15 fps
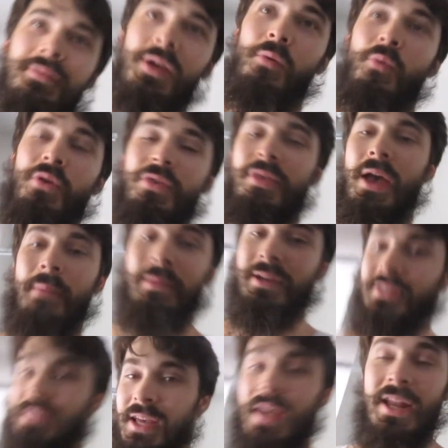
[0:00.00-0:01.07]
With that being
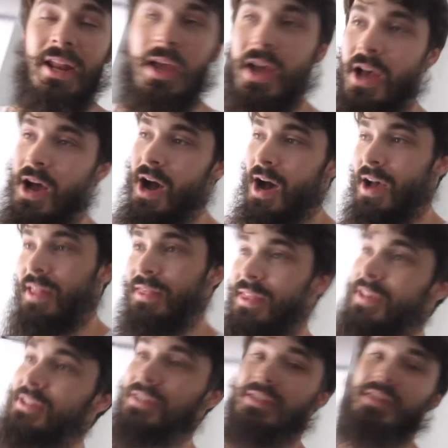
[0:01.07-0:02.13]
said, this is